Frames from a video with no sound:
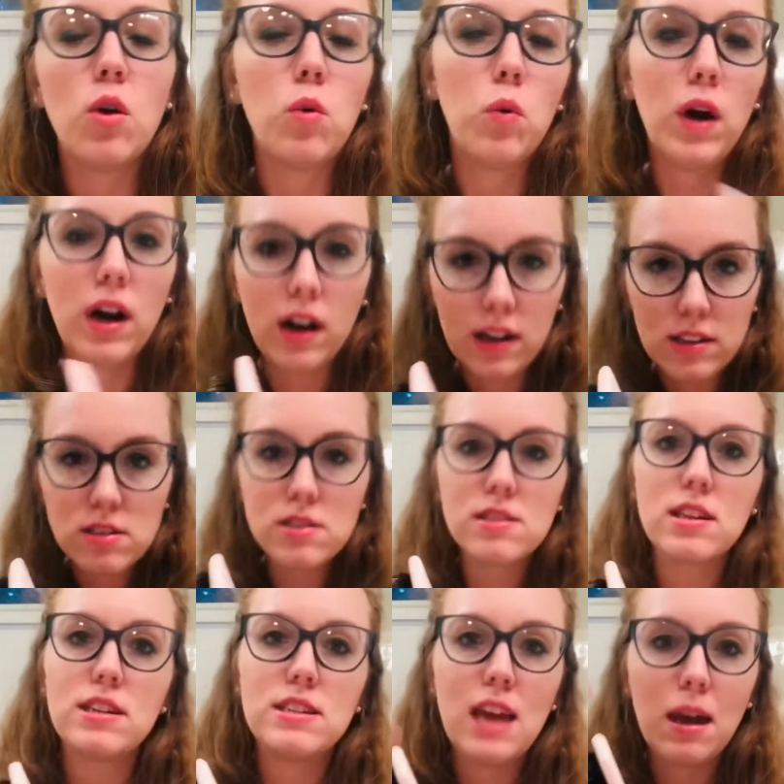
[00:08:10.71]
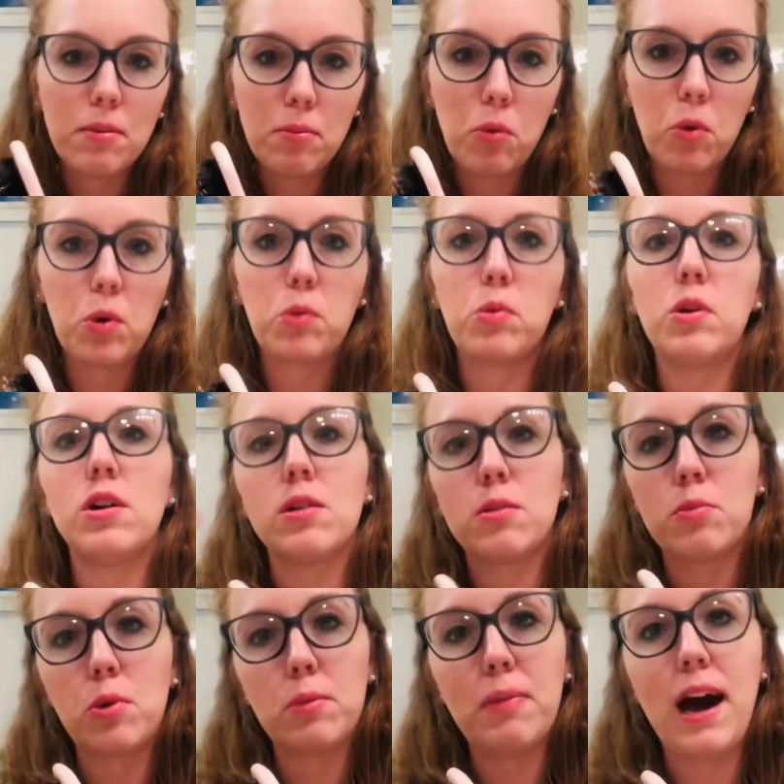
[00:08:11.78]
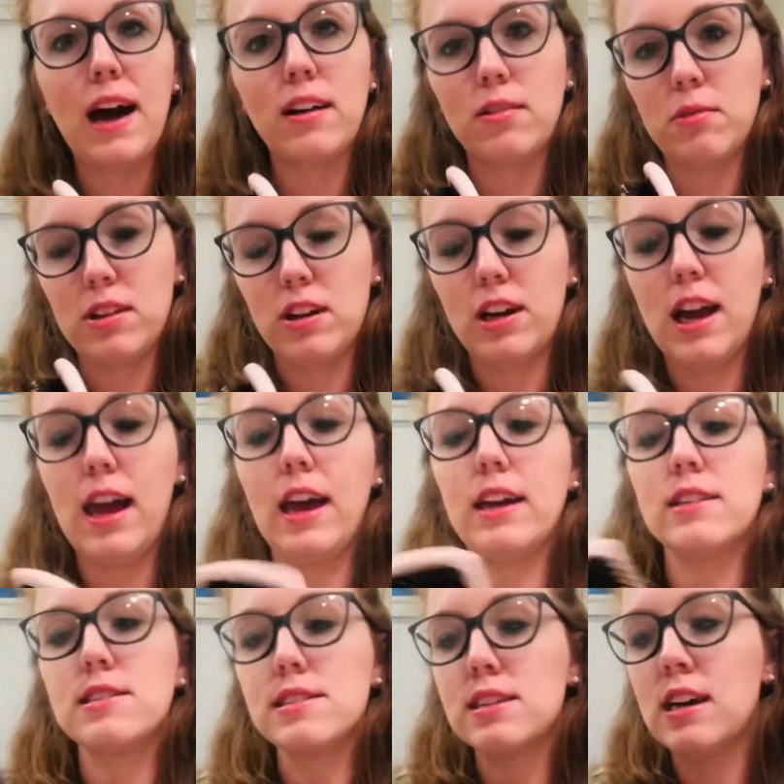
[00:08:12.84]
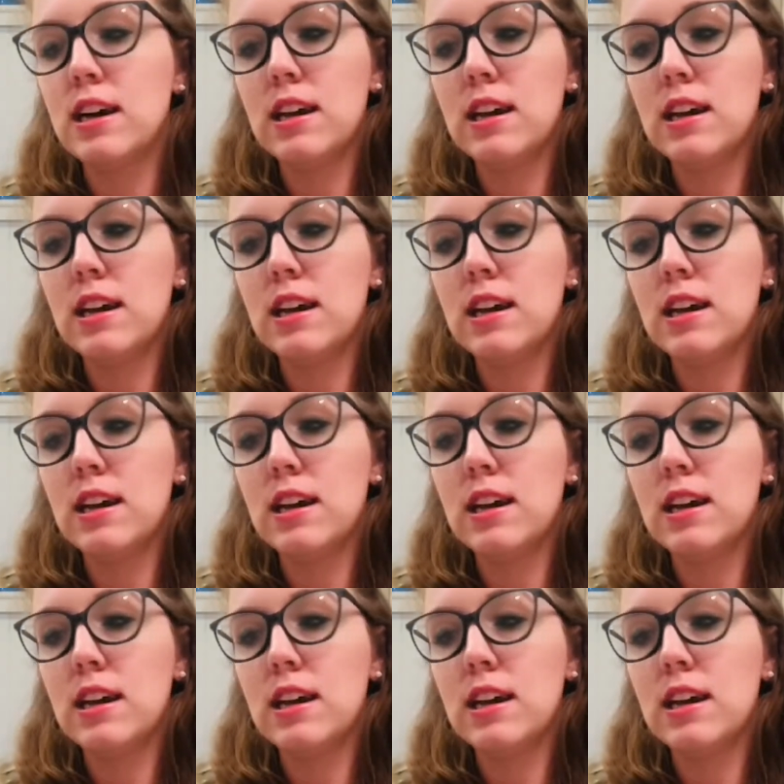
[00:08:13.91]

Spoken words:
where it's just gonna take more work, more pattern with your hands.